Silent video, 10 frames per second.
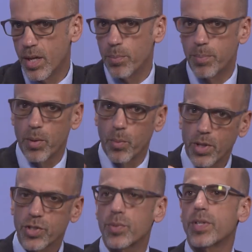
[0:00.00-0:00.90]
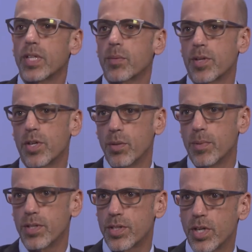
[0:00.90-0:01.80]
But once we're dealing with
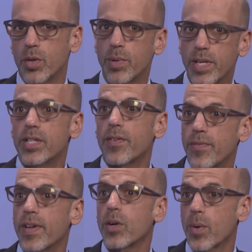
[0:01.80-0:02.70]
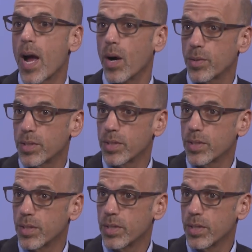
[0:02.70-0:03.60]
humans, we need to figure out,
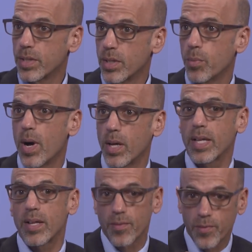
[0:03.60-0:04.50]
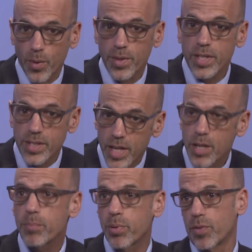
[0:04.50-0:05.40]
well, for this
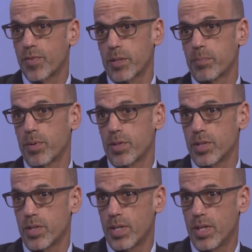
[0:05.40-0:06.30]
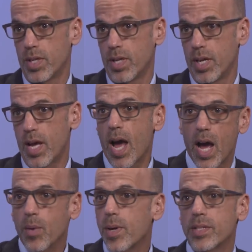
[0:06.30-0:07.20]
imperfect person,
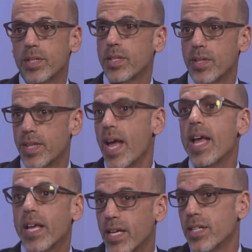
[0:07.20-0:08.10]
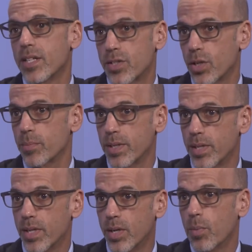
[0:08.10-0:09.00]
how is it that they can
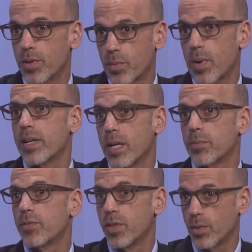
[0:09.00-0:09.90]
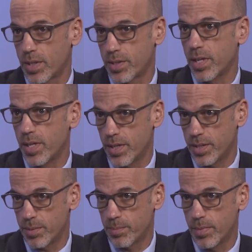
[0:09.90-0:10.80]
determine what the right number of donuts to eat
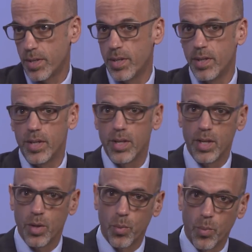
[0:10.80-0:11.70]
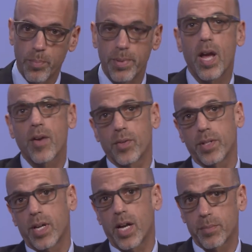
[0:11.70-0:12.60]
is? What behavioral
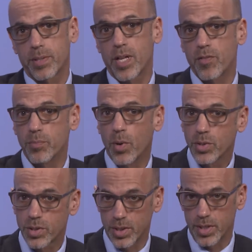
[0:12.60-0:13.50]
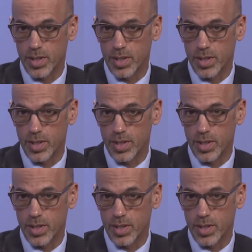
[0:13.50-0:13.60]
economists have mostly